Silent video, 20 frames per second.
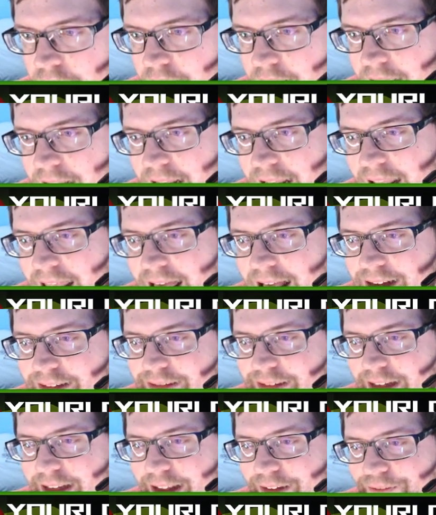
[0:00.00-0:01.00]
And it
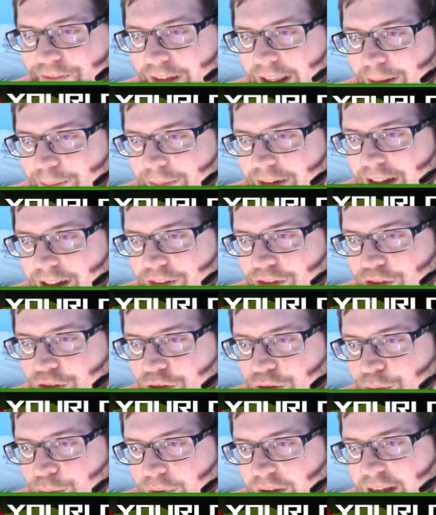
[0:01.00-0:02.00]
has like a family of
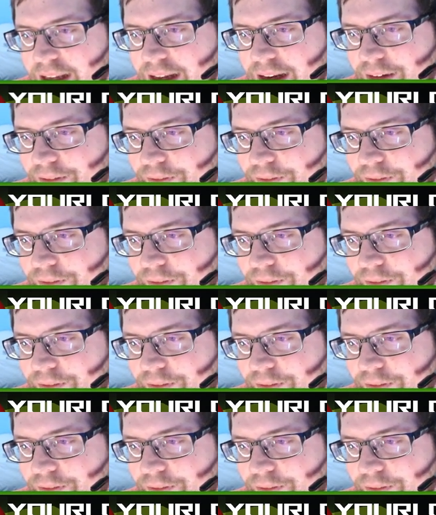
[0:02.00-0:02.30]
3 and a